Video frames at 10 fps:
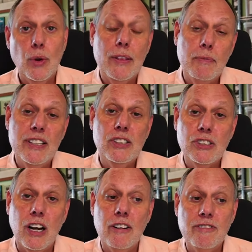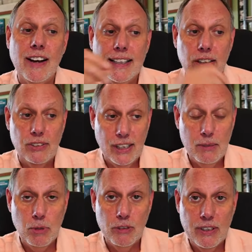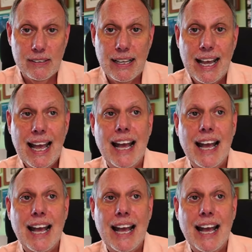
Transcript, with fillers: to and the business of violence in movies